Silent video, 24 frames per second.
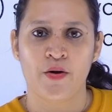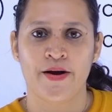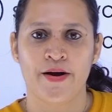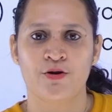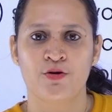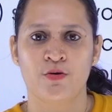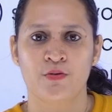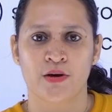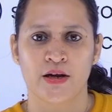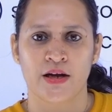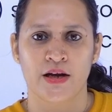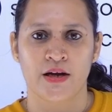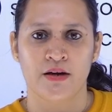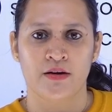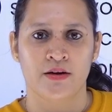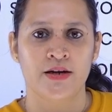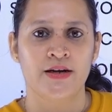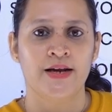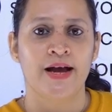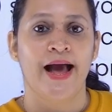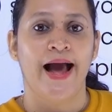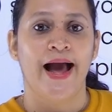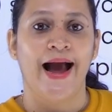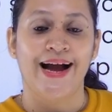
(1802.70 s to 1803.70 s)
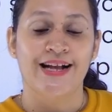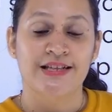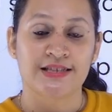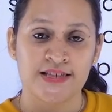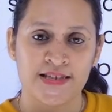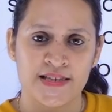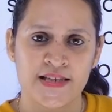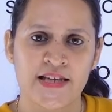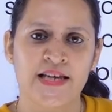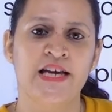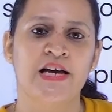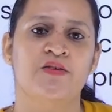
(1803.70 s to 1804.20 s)
to read it and
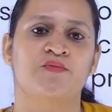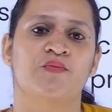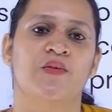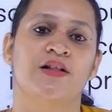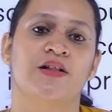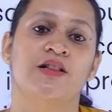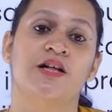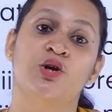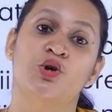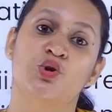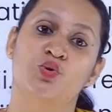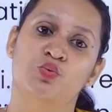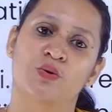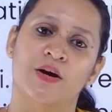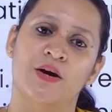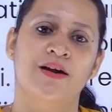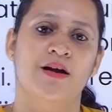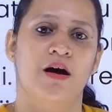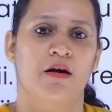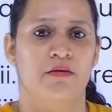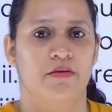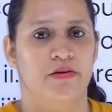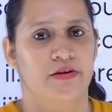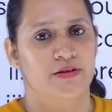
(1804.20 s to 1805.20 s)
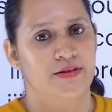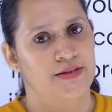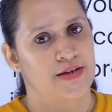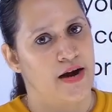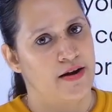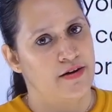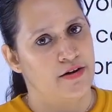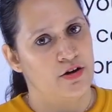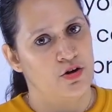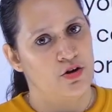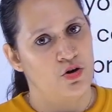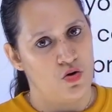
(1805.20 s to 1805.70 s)
see whether you can
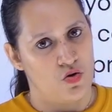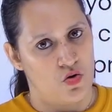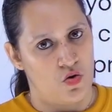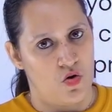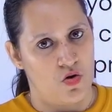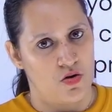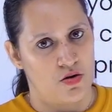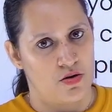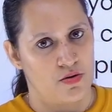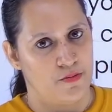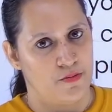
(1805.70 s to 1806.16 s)
understand it or not.